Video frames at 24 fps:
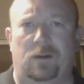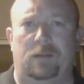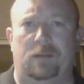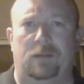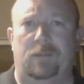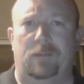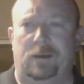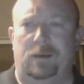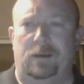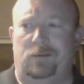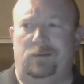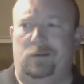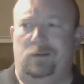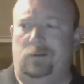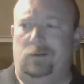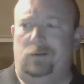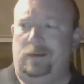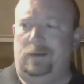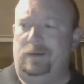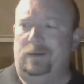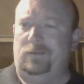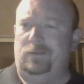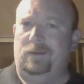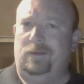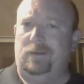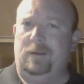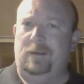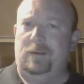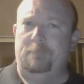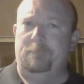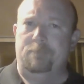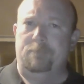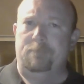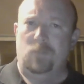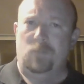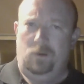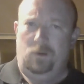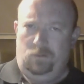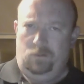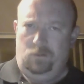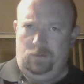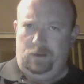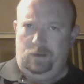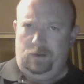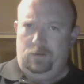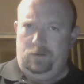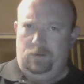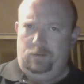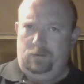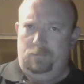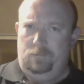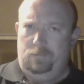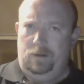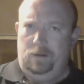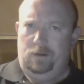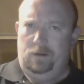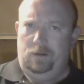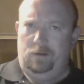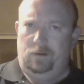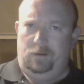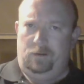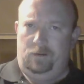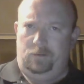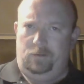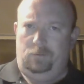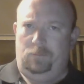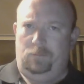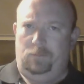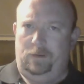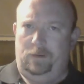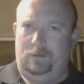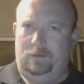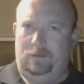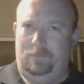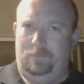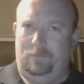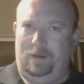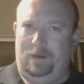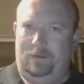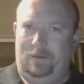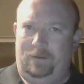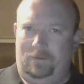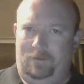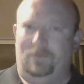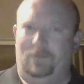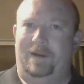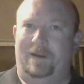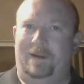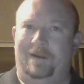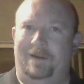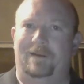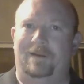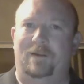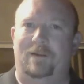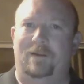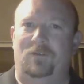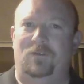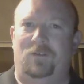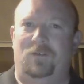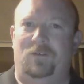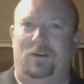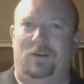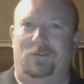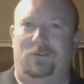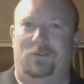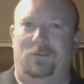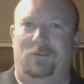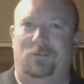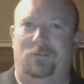And until next time, drink good beer and don't break the bank doing it. Cheers.